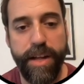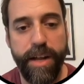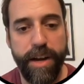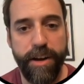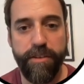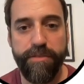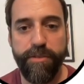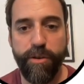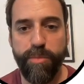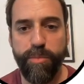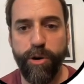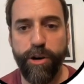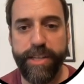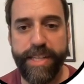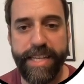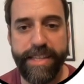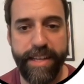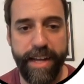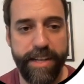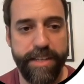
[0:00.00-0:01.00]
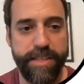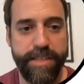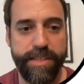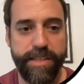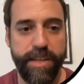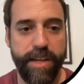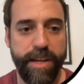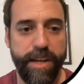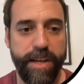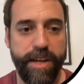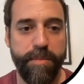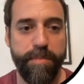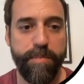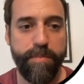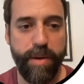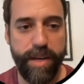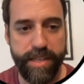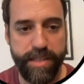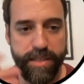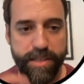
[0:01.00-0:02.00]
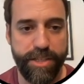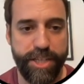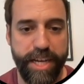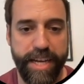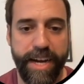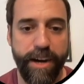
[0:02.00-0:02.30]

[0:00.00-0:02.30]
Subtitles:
Now for more details, please check